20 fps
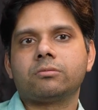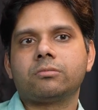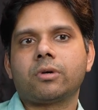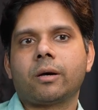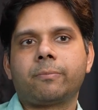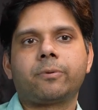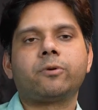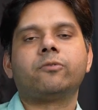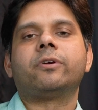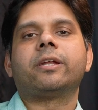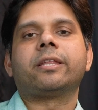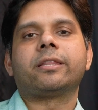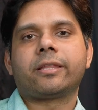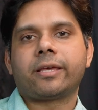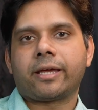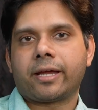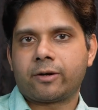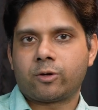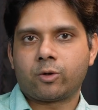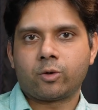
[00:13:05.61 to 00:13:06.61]
approved and
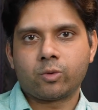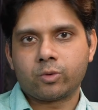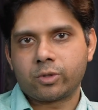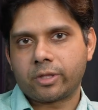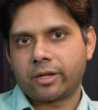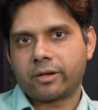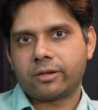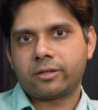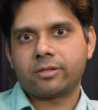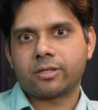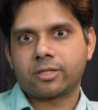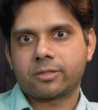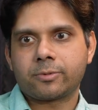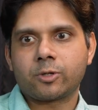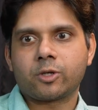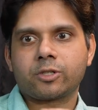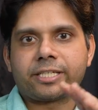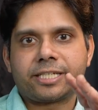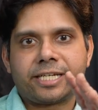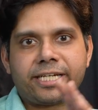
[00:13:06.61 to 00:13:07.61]
they had to do their research,
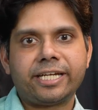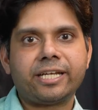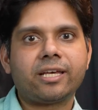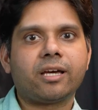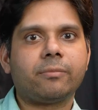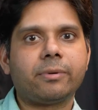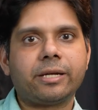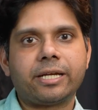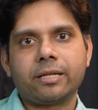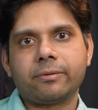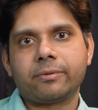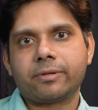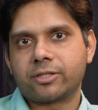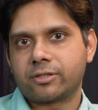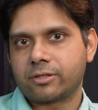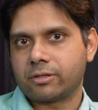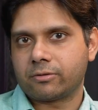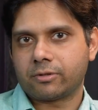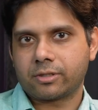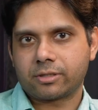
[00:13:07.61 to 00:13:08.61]
because in India BT
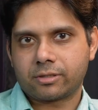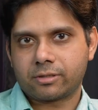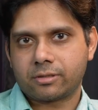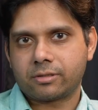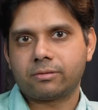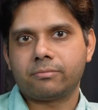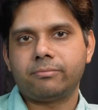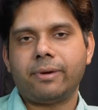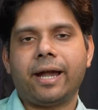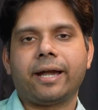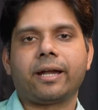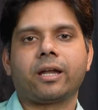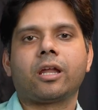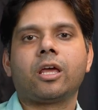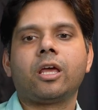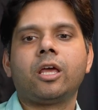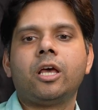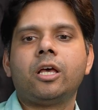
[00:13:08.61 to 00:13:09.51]
Brinjal was banned.